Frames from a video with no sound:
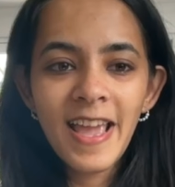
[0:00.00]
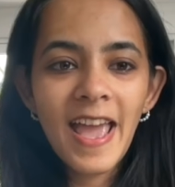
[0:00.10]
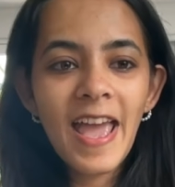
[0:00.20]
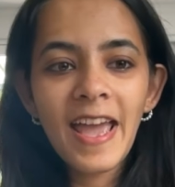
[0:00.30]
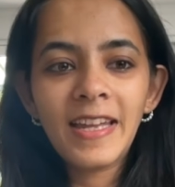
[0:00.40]

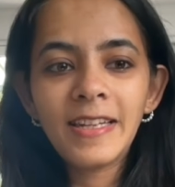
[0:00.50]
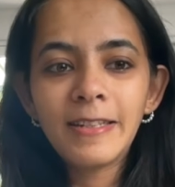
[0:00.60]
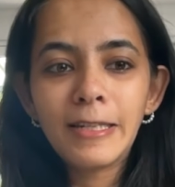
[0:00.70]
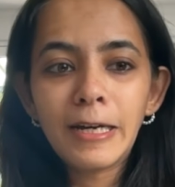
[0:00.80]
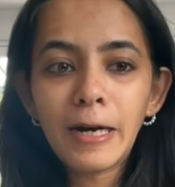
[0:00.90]

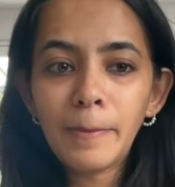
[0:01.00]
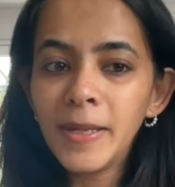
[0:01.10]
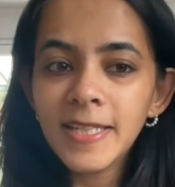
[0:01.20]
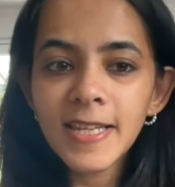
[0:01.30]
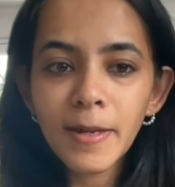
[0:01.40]
And
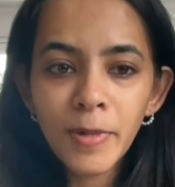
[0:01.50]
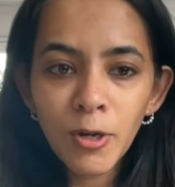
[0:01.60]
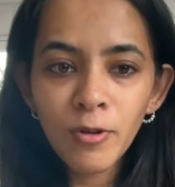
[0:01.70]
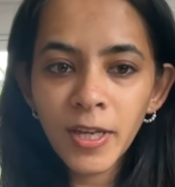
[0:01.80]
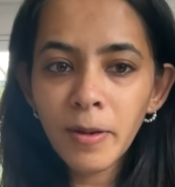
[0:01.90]
please let me
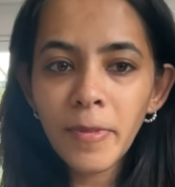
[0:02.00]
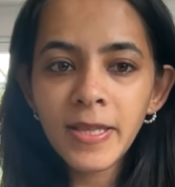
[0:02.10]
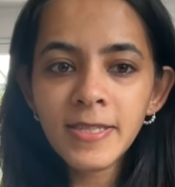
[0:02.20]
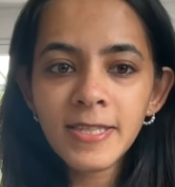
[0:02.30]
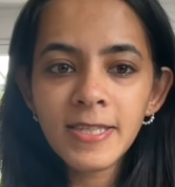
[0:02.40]
know in the
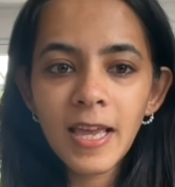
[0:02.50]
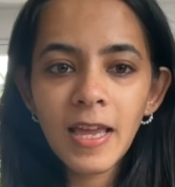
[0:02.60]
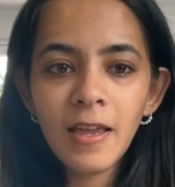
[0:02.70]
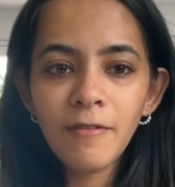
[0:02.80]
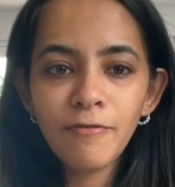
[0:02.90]
comments
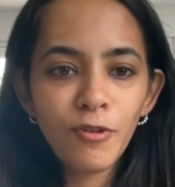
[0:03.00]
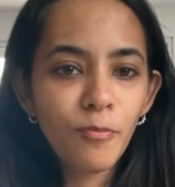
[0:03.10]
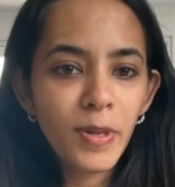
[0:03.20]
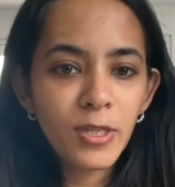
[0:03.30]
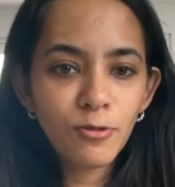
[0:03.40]
if
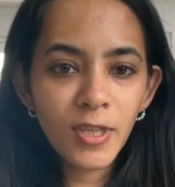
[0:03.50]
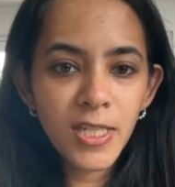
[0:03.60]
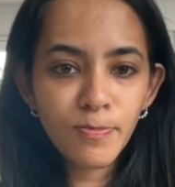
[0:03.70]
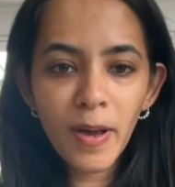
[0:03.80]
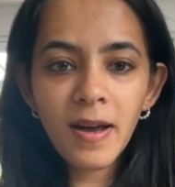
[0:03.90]
you've been to
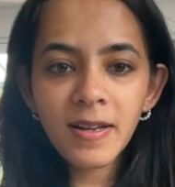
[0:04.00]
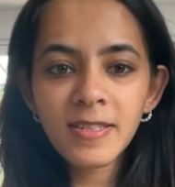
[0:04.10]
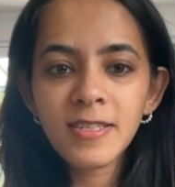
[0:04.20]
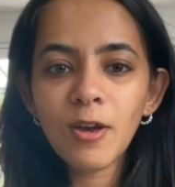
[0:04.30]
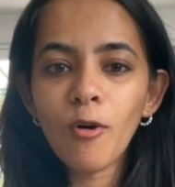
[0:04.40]
these
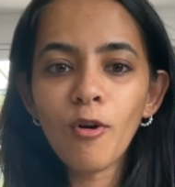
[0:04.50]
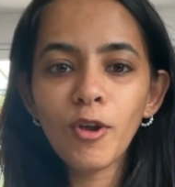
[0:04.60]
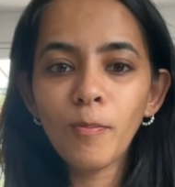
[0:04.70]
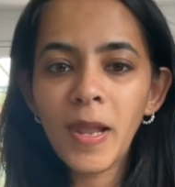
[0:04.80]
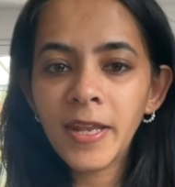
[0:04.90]
parks or
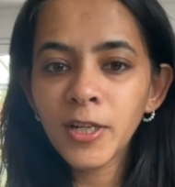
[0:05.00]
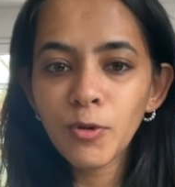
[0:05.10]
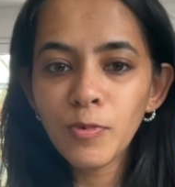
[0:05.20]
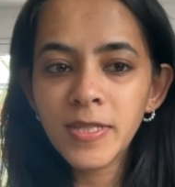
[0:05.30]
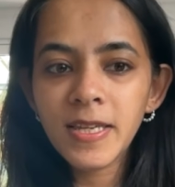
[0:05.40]
you're planning
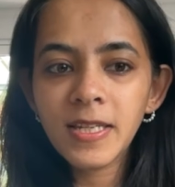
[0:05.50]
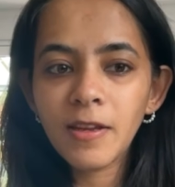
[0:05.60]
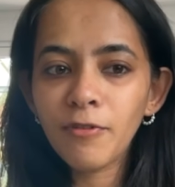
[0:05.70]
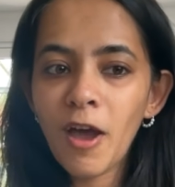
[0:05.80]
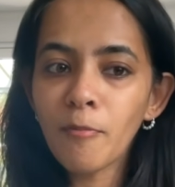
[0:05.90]
to visit,
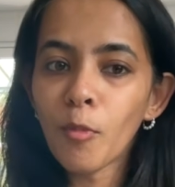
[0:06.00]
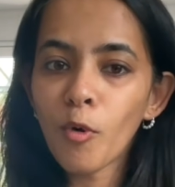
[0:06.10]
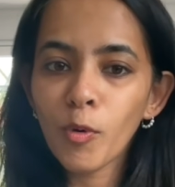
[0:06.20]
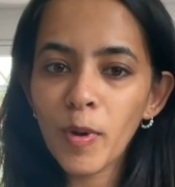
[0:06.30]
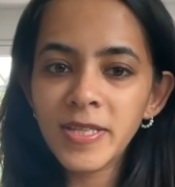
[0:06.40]
if you have
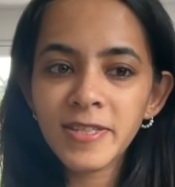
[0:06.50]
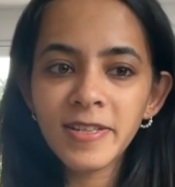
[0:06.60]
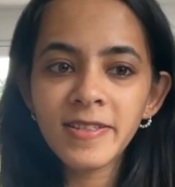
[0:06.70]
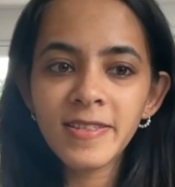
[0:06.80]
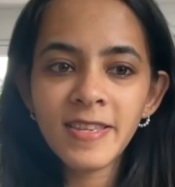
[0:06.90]
more
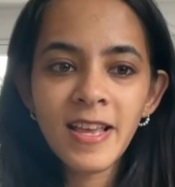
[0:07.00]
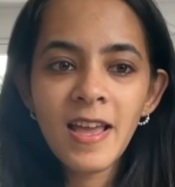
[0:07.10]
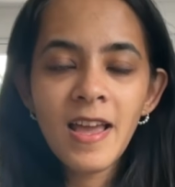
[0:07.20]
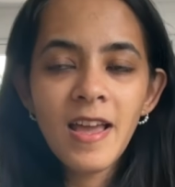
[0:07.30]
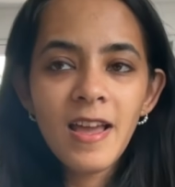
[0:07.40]
questions.
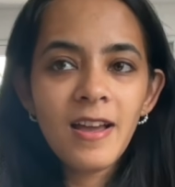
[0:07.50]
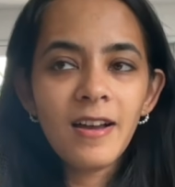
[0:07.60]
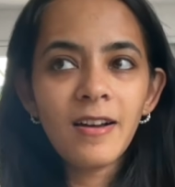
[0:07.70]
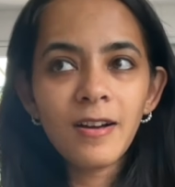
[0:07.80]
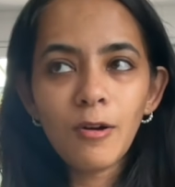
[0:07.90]

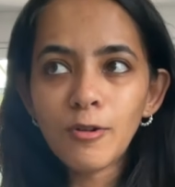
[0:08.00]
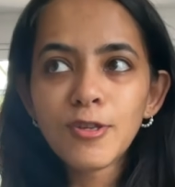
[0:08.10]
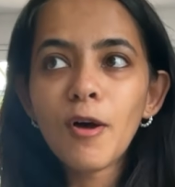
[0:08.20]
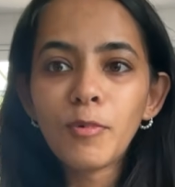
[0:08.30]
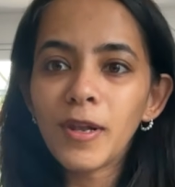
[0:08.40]

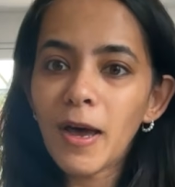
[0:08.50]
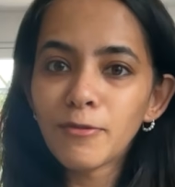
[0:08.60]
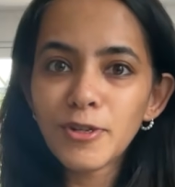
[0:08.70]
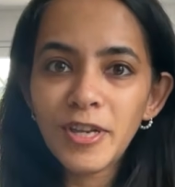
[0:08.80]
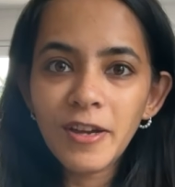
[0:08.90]
Also, I would
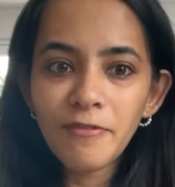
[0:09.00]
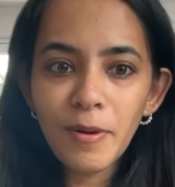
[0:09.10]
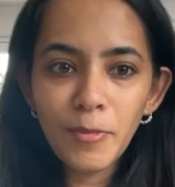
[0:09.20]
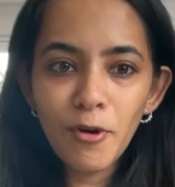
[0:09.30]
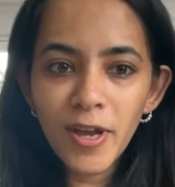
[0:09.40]
love to hear
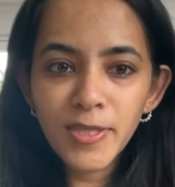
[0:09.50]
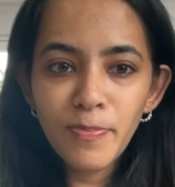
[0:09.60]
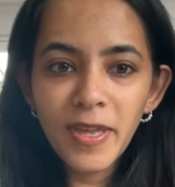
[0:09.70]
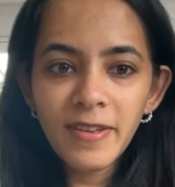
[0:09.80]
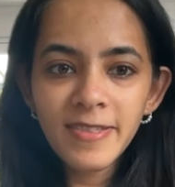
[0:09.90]
from your
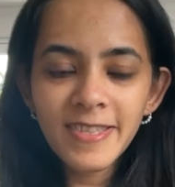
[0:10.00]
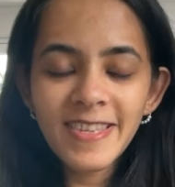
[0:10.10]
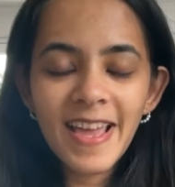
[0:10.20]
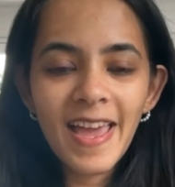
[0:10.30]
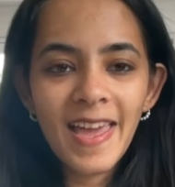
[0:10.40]

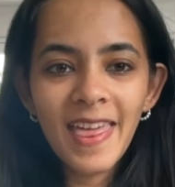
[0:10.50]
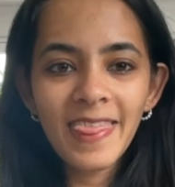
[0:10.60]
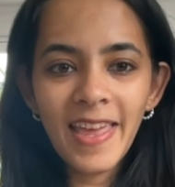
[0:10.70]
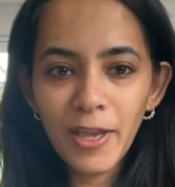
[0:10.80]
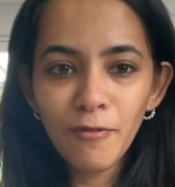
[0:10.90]
experience.
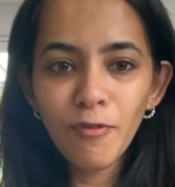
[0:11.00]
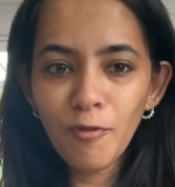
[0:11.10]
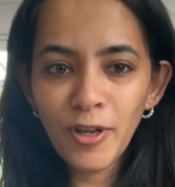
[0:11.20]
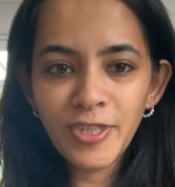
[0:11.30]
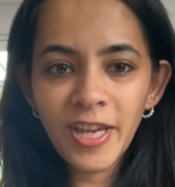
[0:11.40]
And thank you for
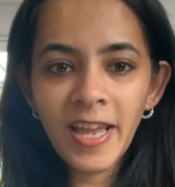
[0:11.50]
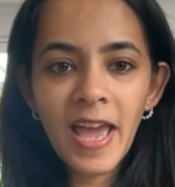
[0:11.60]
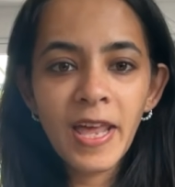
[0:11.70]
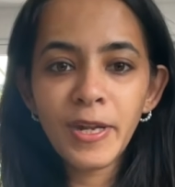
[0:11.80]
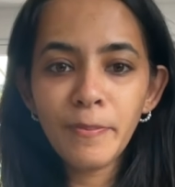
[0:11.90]

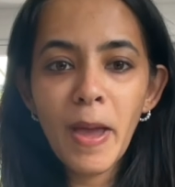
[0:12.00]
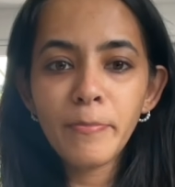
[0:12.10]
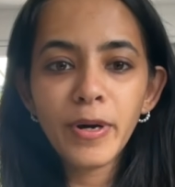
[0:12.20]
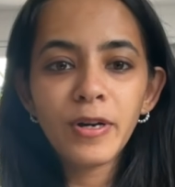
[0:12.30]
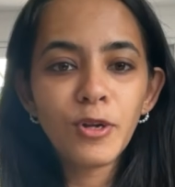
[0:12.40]
watching. And
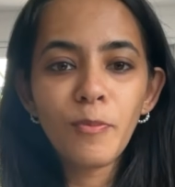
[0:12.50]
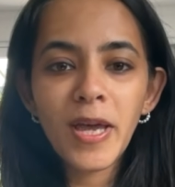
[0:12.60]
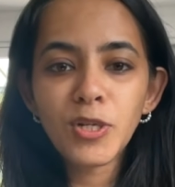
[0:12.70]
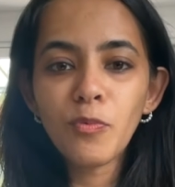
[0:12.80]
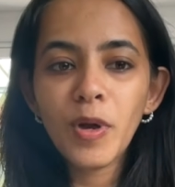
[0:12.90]
remember, no
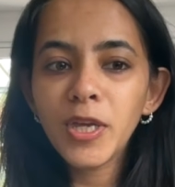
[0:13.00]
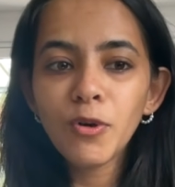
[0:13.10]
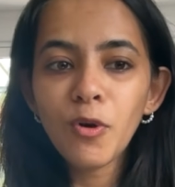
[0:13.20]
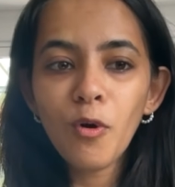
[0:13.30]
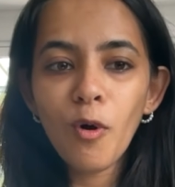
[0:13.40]
matter where
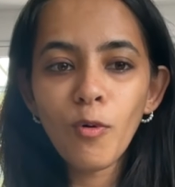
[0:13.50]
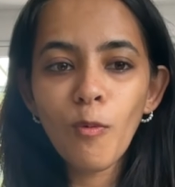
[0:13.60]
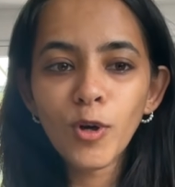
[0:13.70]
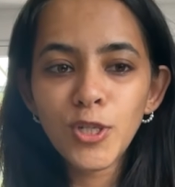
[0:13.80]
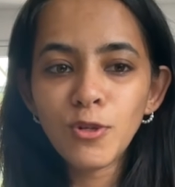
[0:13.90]
you go or
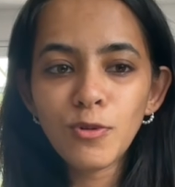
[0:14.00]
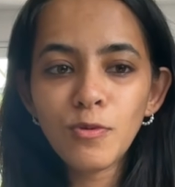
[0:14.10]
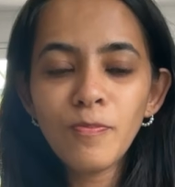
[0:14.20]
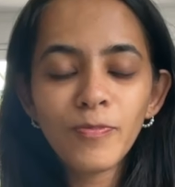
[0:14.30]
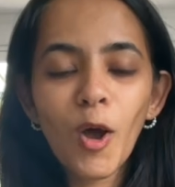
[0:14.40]
what you
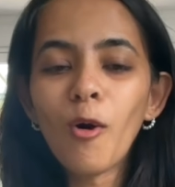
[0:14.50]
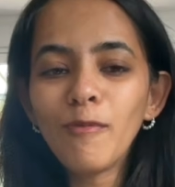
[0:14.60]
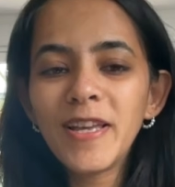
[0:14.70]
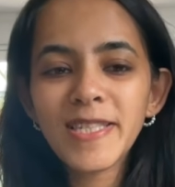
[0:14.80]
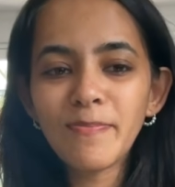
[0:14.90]
do,
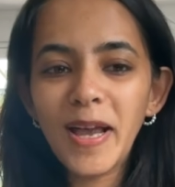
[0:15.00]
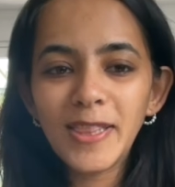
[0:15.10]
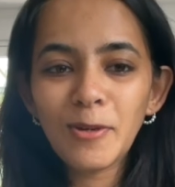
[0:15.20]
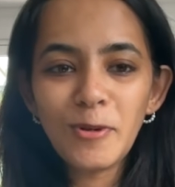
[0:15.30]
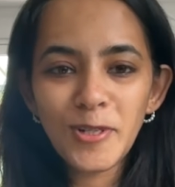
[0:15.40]
always smile
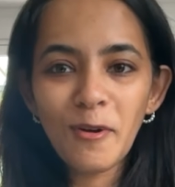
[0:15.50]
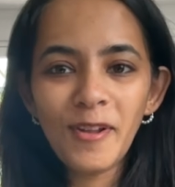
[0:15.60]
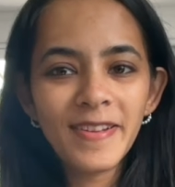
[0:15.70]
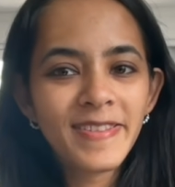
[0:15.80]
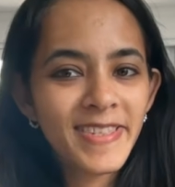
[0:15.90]
through it
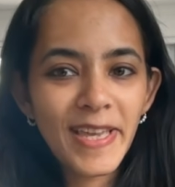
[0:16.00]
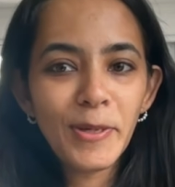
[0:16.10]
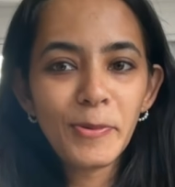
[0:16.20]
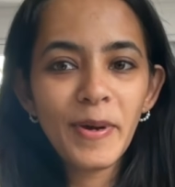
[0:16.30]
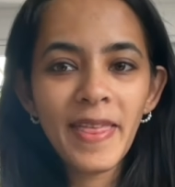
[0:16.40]
all. See
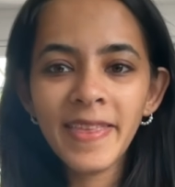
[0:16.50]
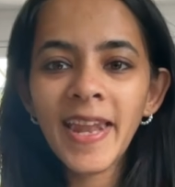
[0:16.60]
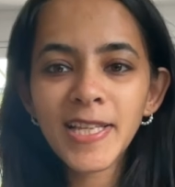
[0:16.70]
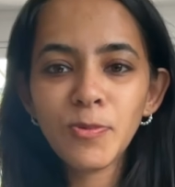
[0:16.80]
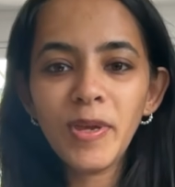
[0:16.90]
you in the
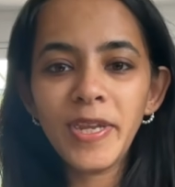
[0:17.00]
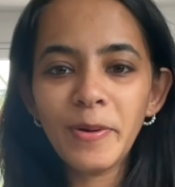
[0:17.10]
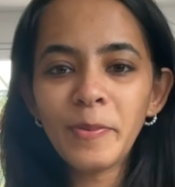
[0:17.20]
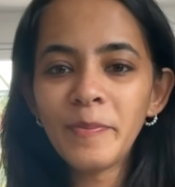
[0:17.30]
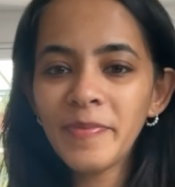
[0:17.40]
next
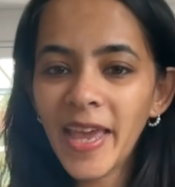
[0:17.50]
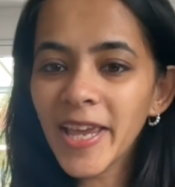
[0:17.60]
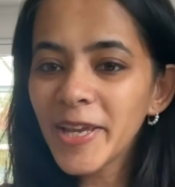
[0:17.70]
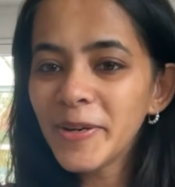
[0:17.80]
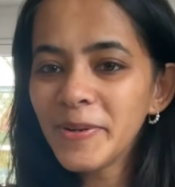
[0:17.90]
video.
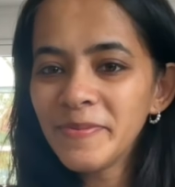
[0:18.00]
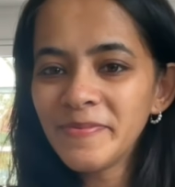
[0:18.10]
Thank you.